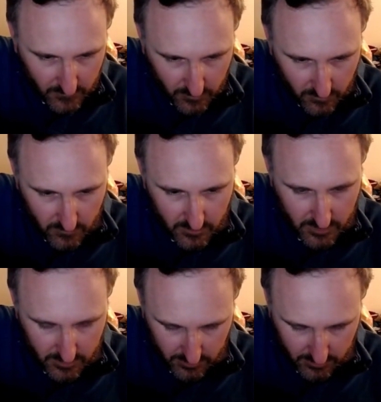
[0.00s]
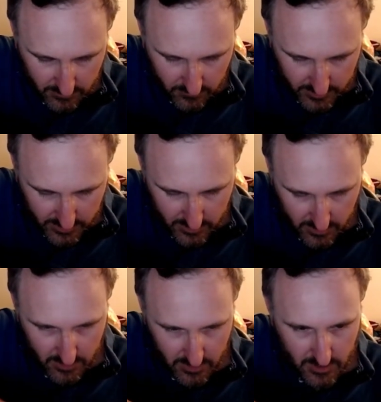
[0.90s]
Right, we
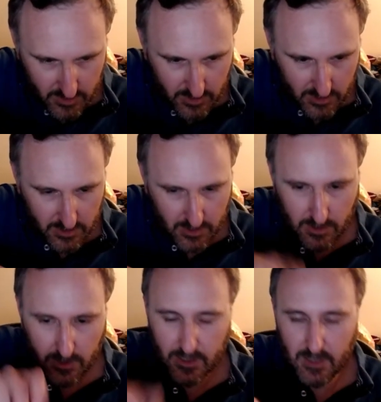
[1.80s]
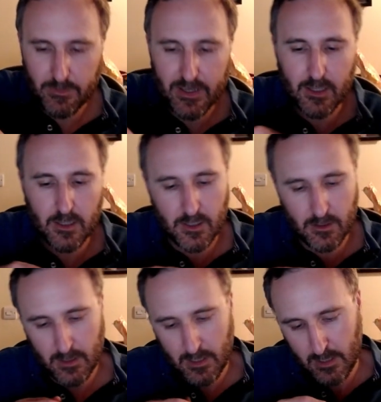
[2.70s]
can slide that back in.
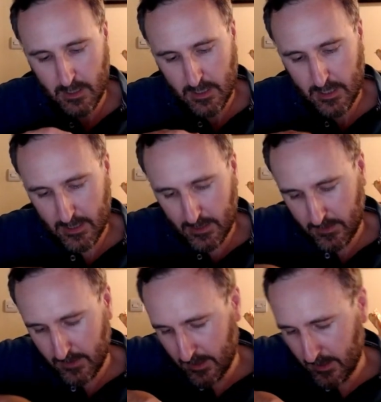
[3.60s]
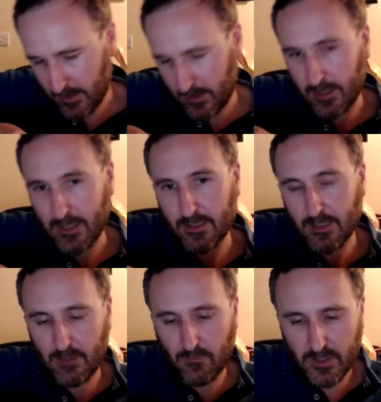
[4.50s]
And I think, yes,
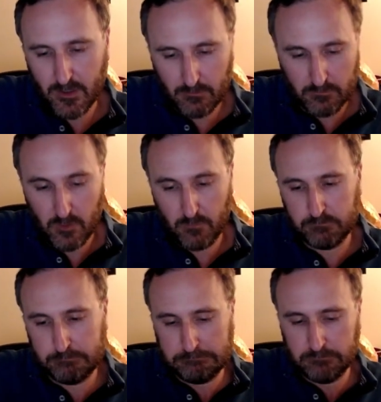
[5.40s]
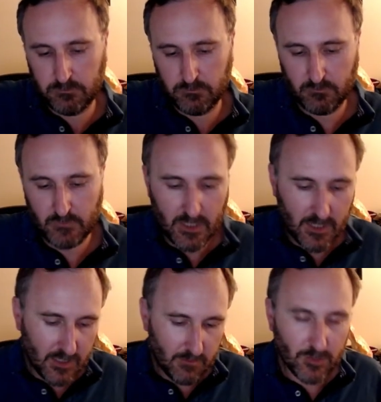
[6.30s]
I'm right. Oop.
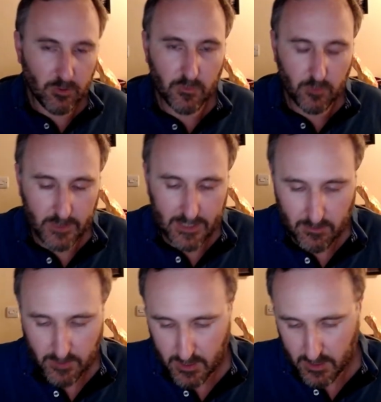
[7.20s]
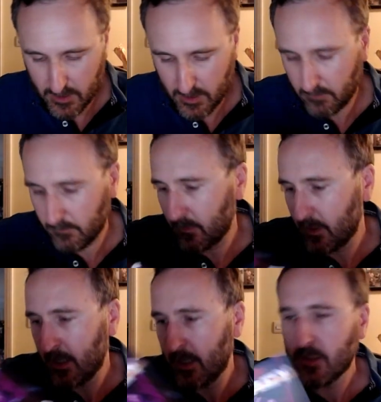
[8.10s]
Manual is falling out again.
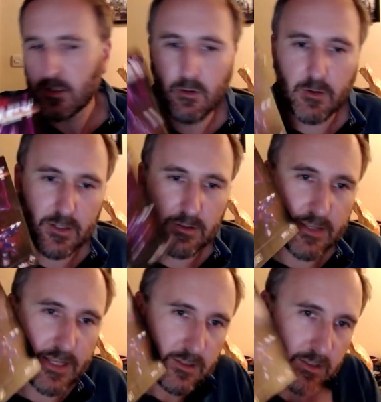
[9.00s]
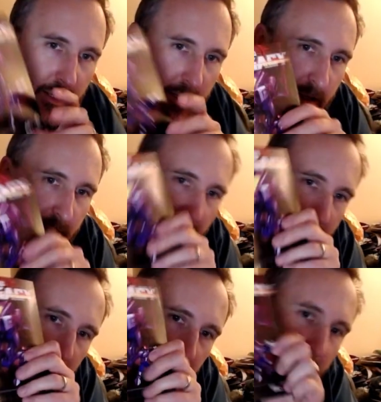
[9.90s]
So that's the
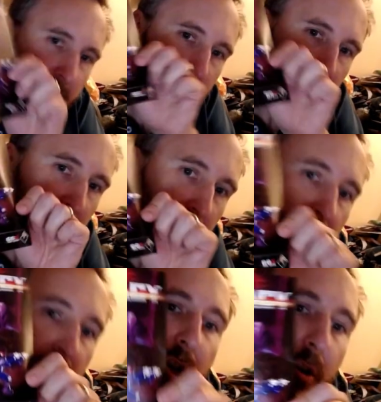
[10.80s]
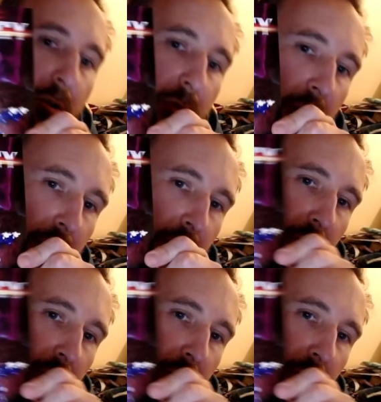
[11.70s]
cover that I showed off.